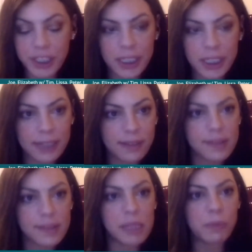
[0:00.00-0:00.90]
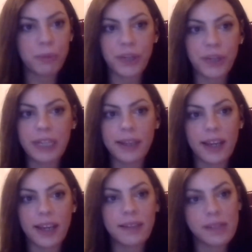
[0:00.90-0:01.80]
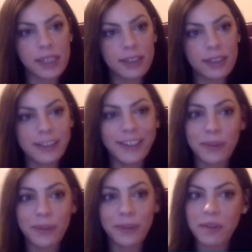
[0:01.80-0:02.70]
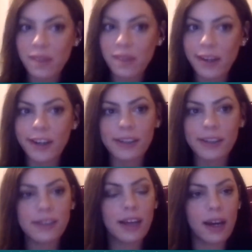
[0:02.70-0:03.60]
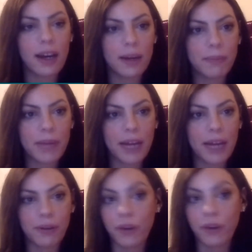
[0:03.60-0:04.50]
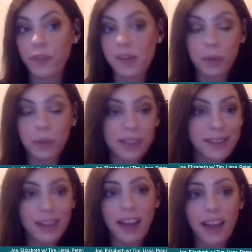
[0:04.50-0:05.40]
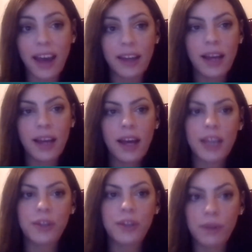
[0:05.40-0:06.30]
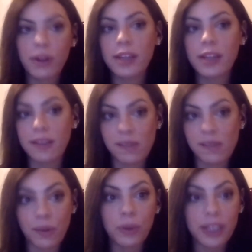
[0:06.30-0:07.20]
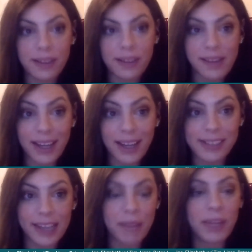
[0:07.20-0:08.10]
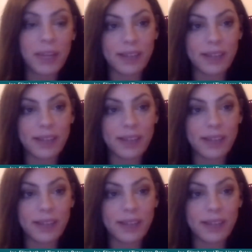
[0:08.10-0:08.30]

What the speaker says: It seemed pretty icy when I was there. I don't know if it's always like that. I do know that this is only the second time that he's